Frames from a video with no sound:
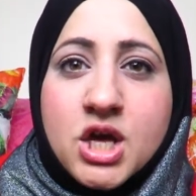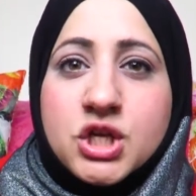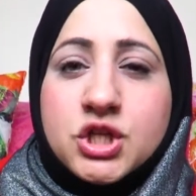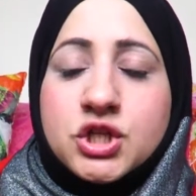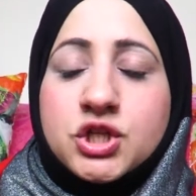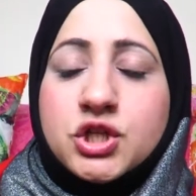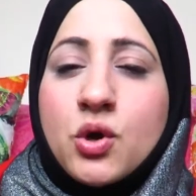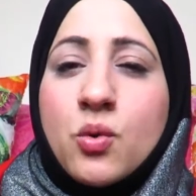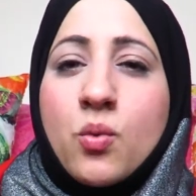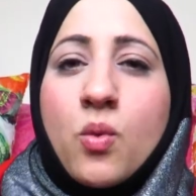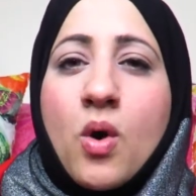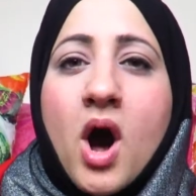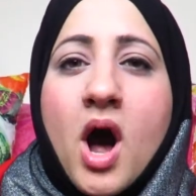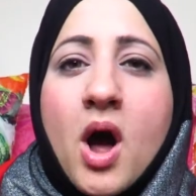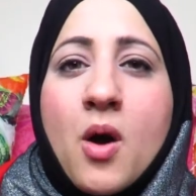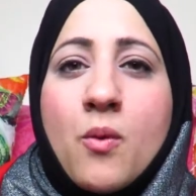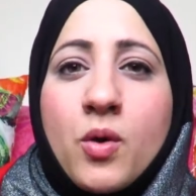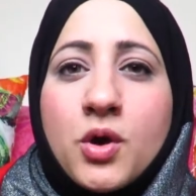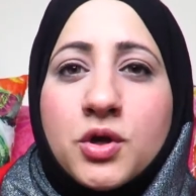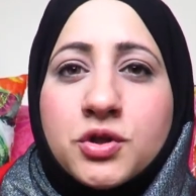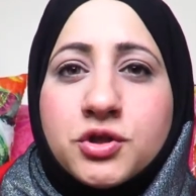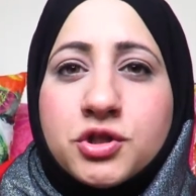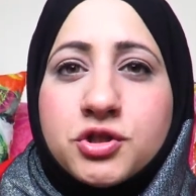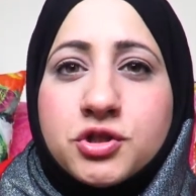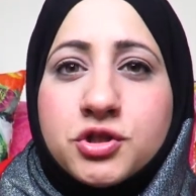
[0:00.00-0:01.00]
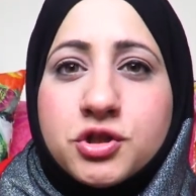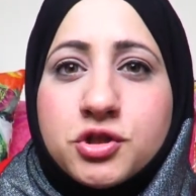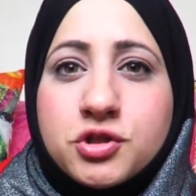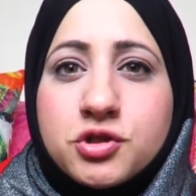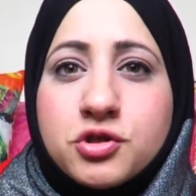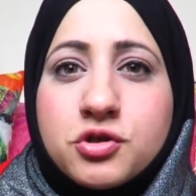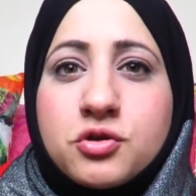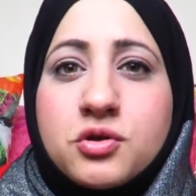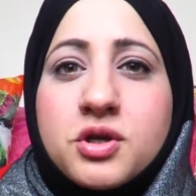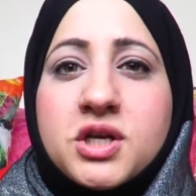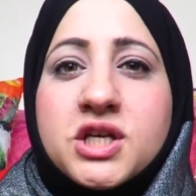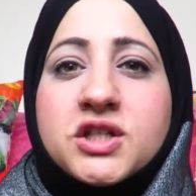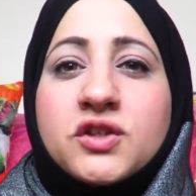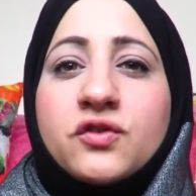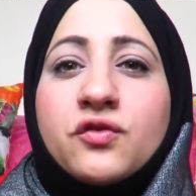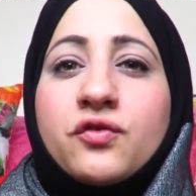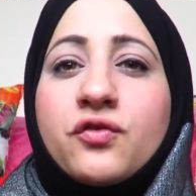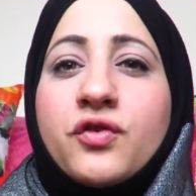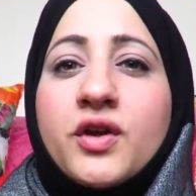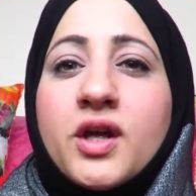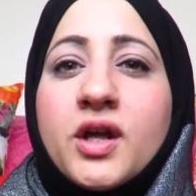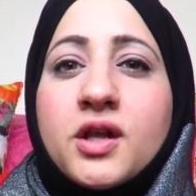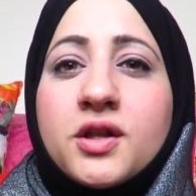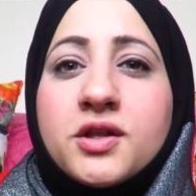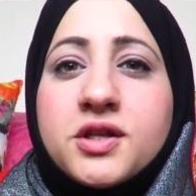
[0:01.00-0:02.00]
So what I want you to do is
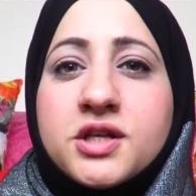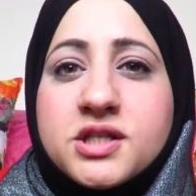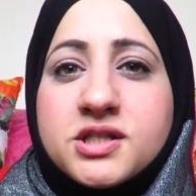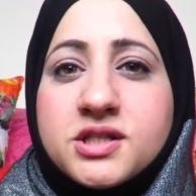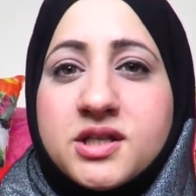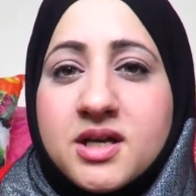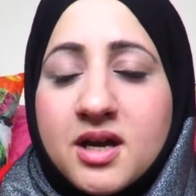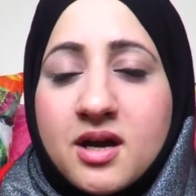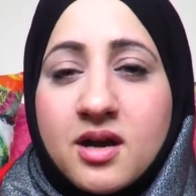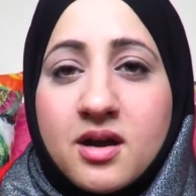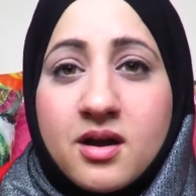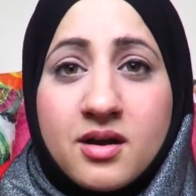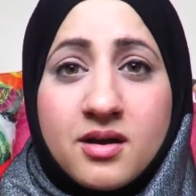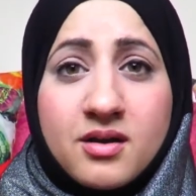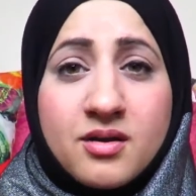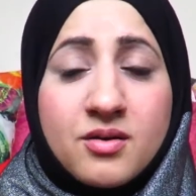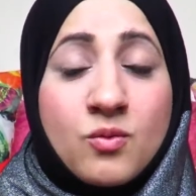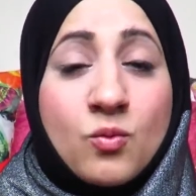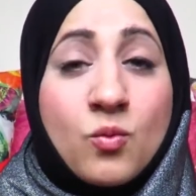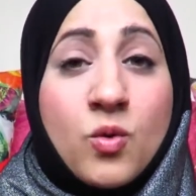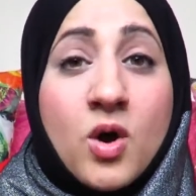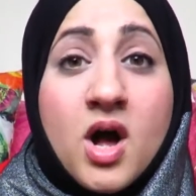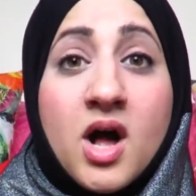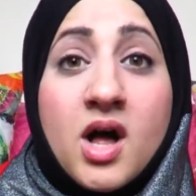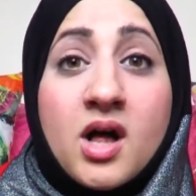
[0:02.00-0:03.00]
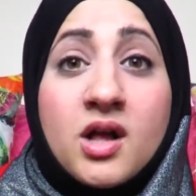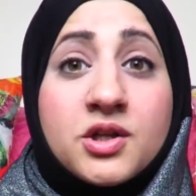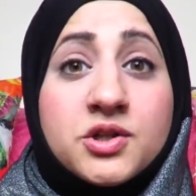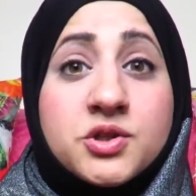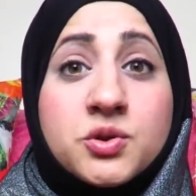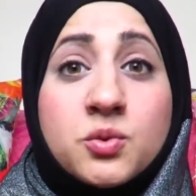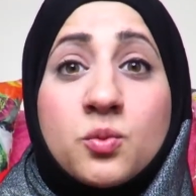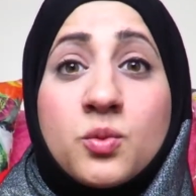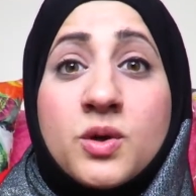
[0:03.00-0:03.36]
fill this world